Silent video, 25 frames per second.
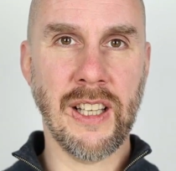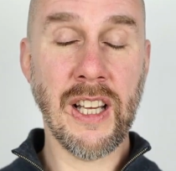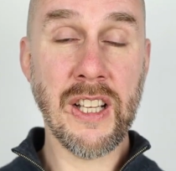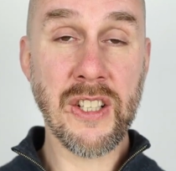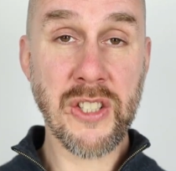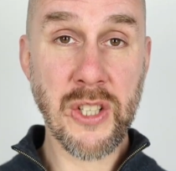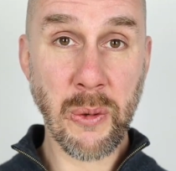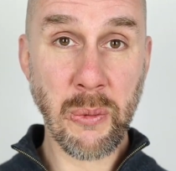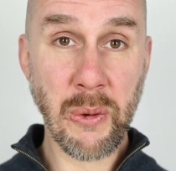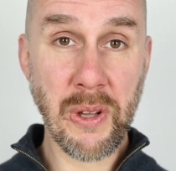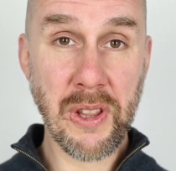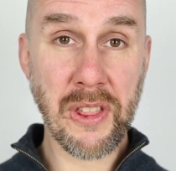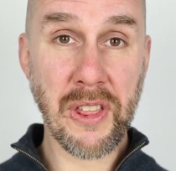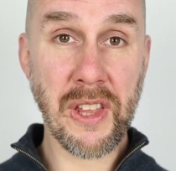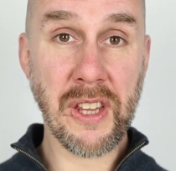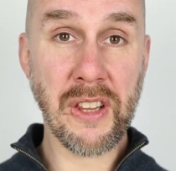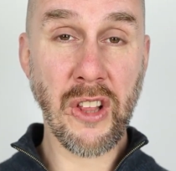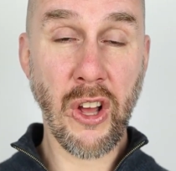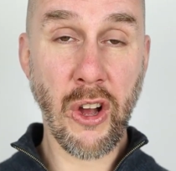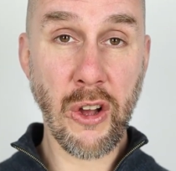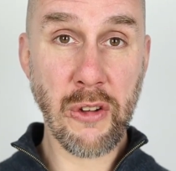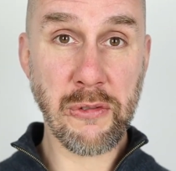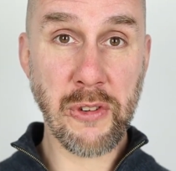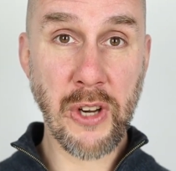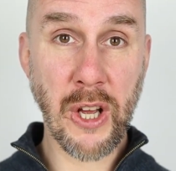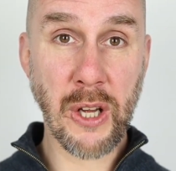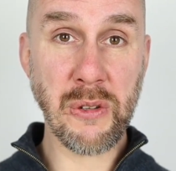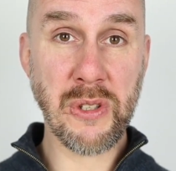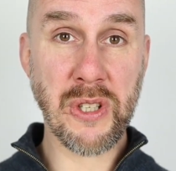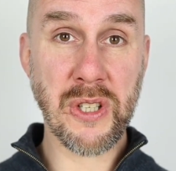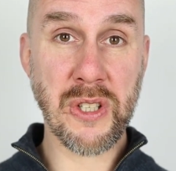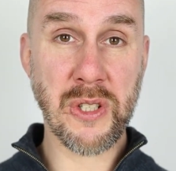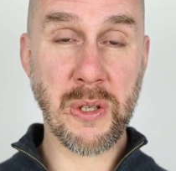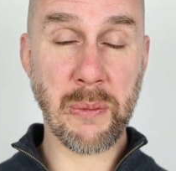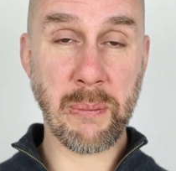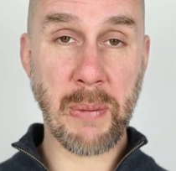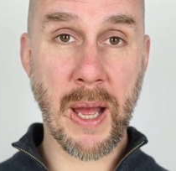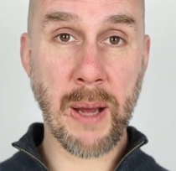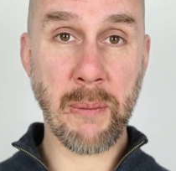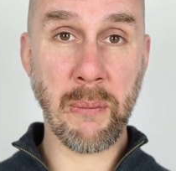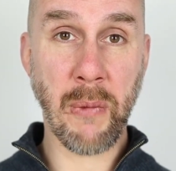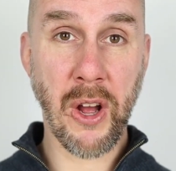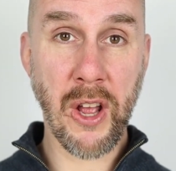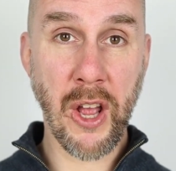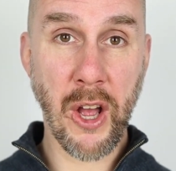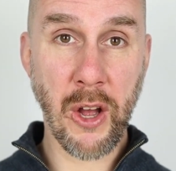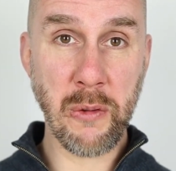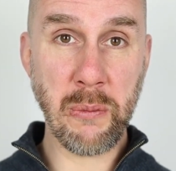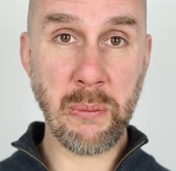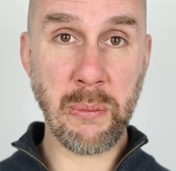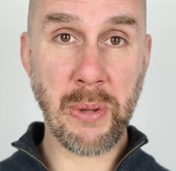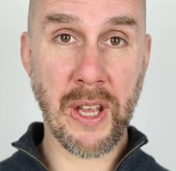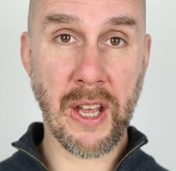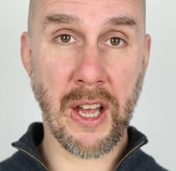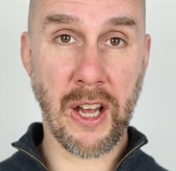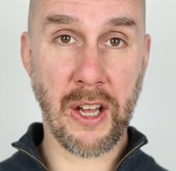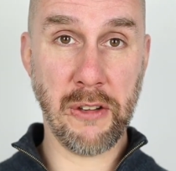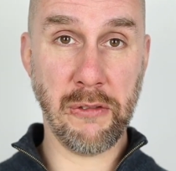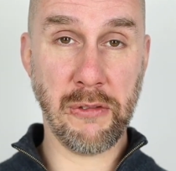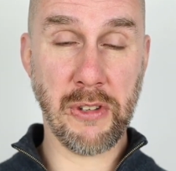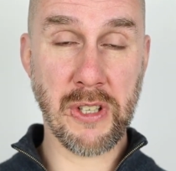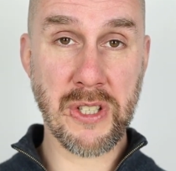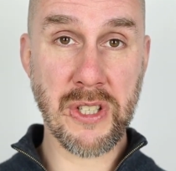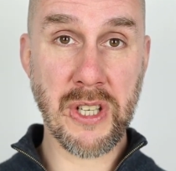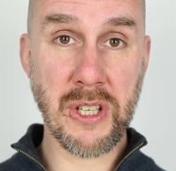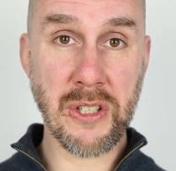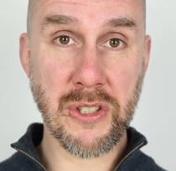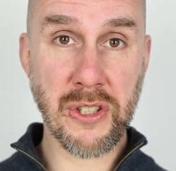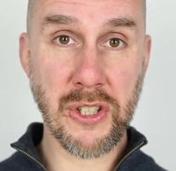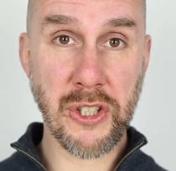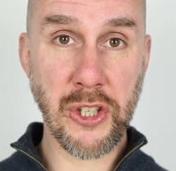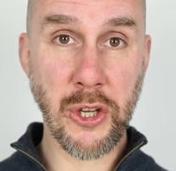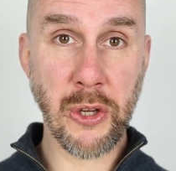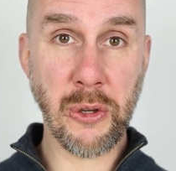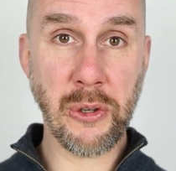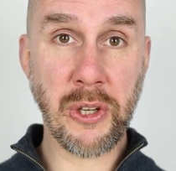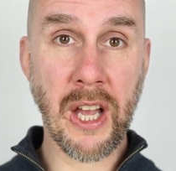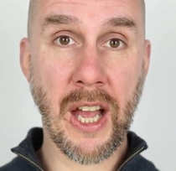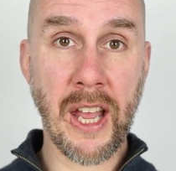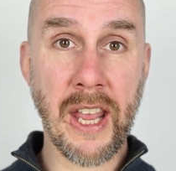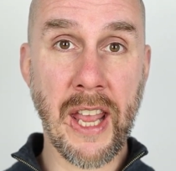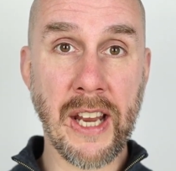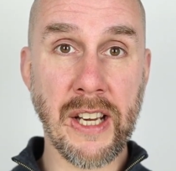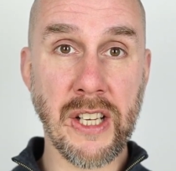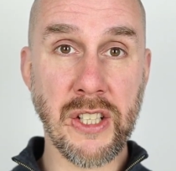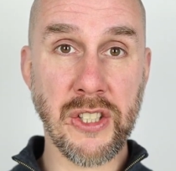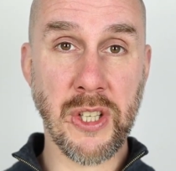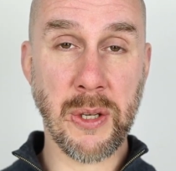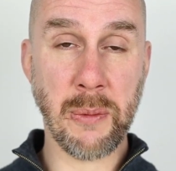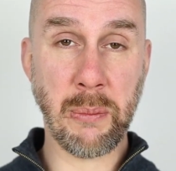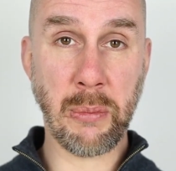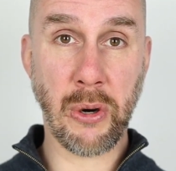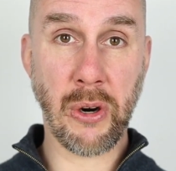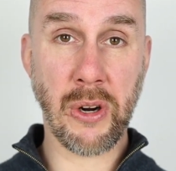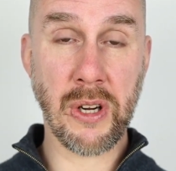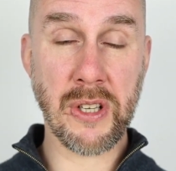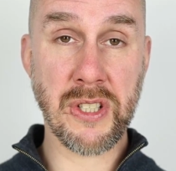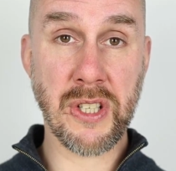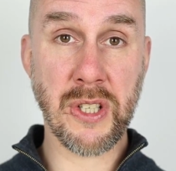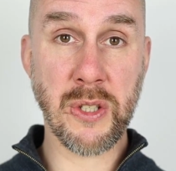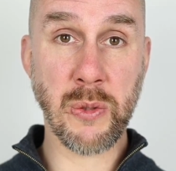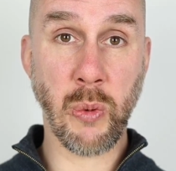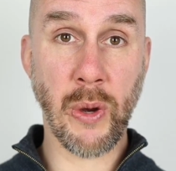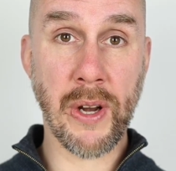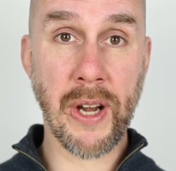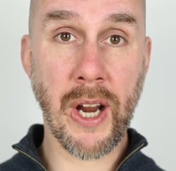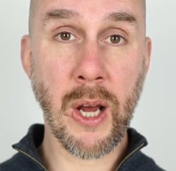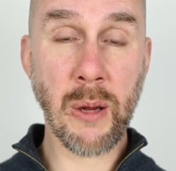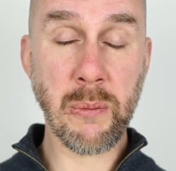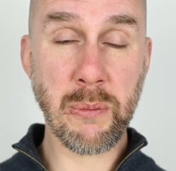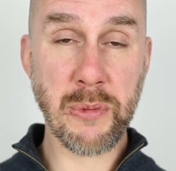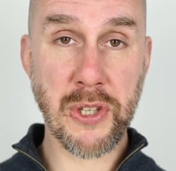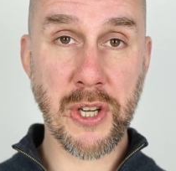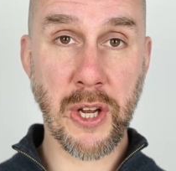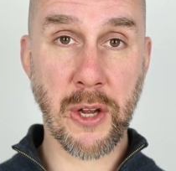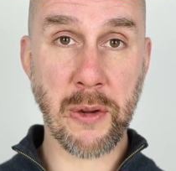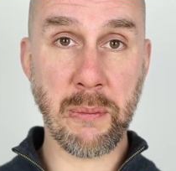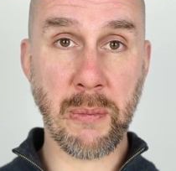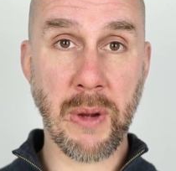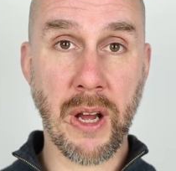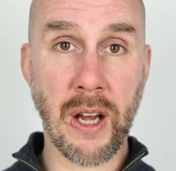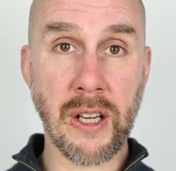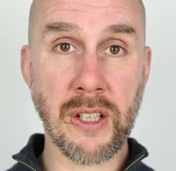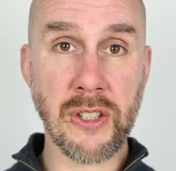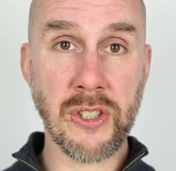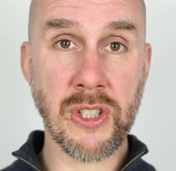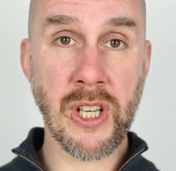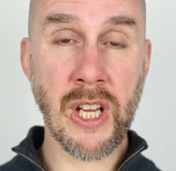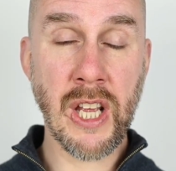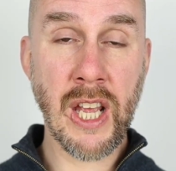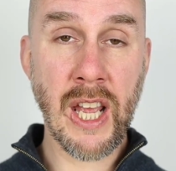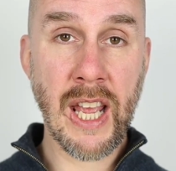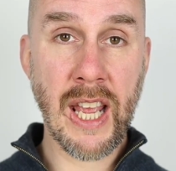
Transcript: So one thing that I've noticed about my own behaviour since the UK energy prices went up so much